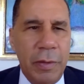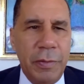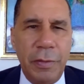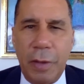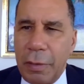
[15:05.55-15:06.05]

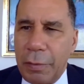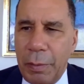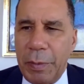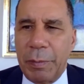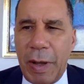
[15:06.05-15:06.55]
none of
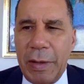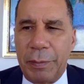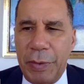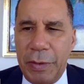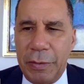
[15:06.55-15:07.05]
them, in my
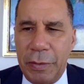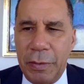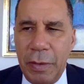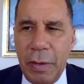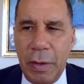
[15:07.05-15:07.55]
opinion,
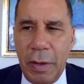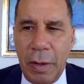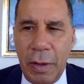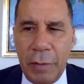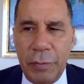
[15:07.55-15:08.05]

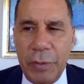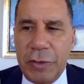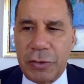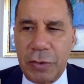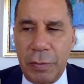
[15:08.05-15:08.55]

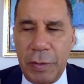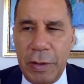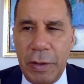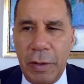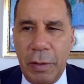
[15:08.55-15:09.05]
reached the